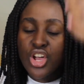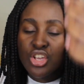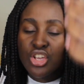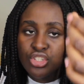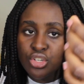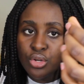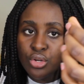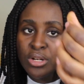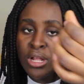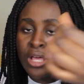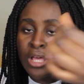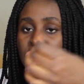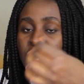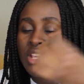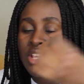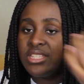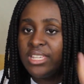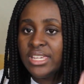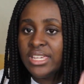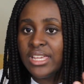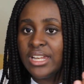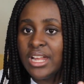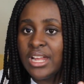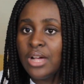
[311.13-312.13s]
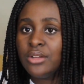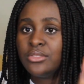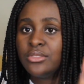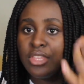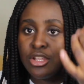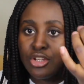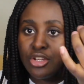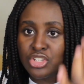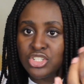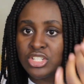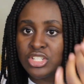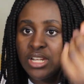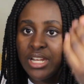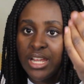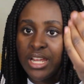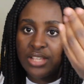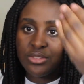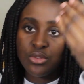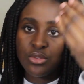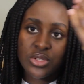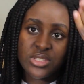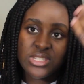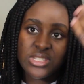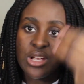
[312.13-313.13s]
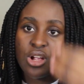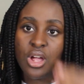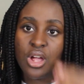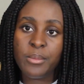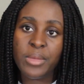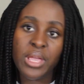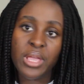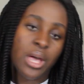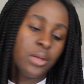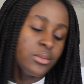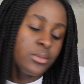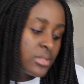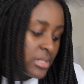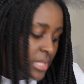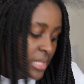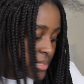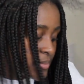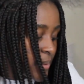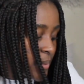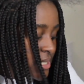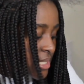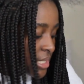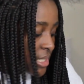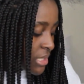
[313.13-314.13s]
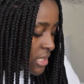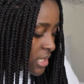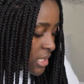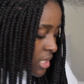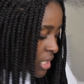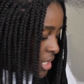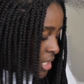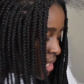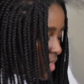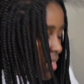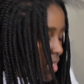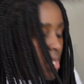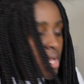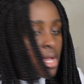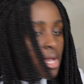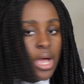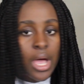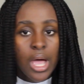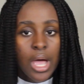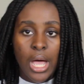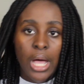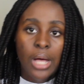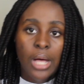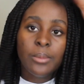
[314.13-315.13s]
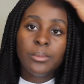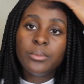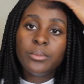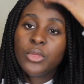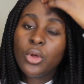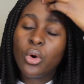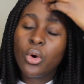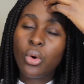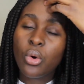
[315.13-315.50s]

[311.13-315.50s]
So now that you take it out, then your shed hair is going to start coming out. So that's basically the